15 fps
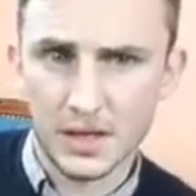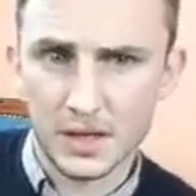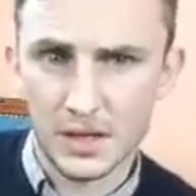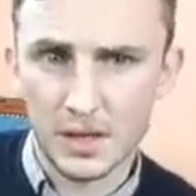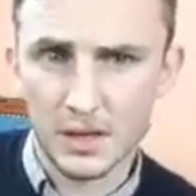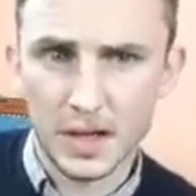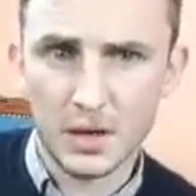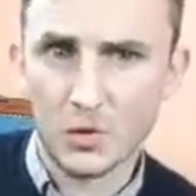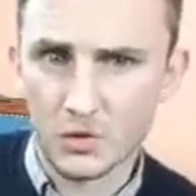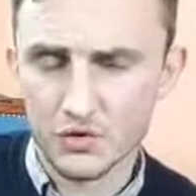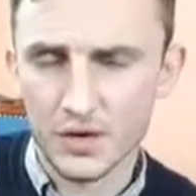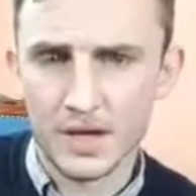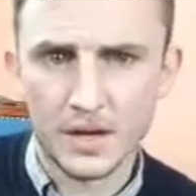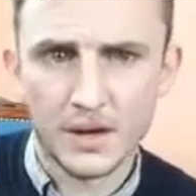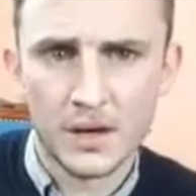like a
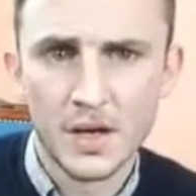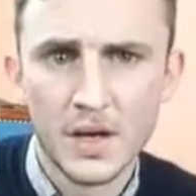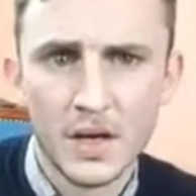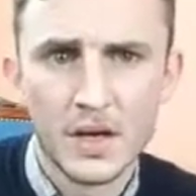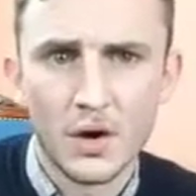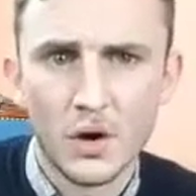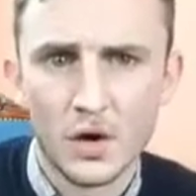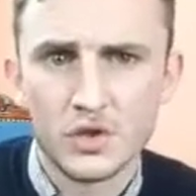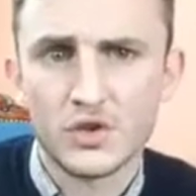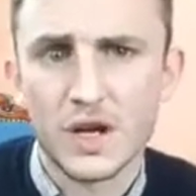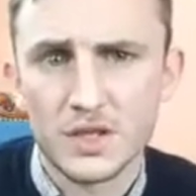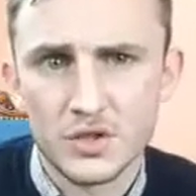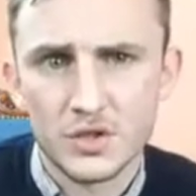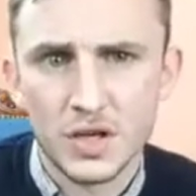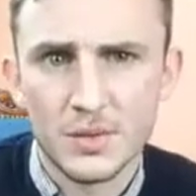ghostwriter or
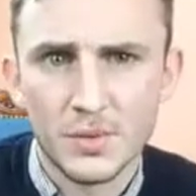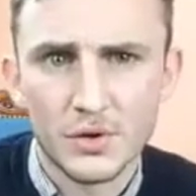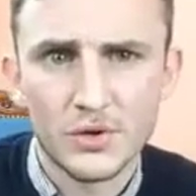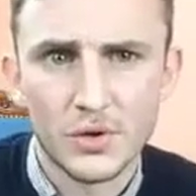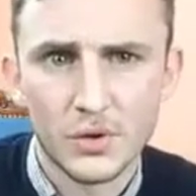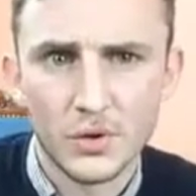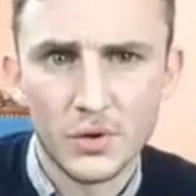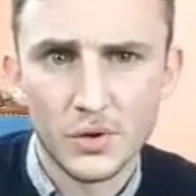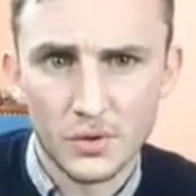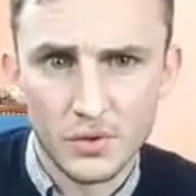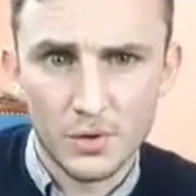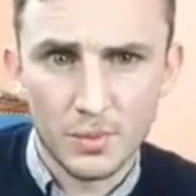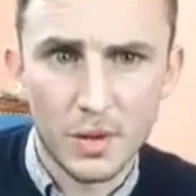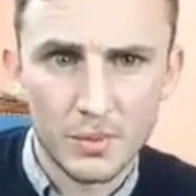transcriber to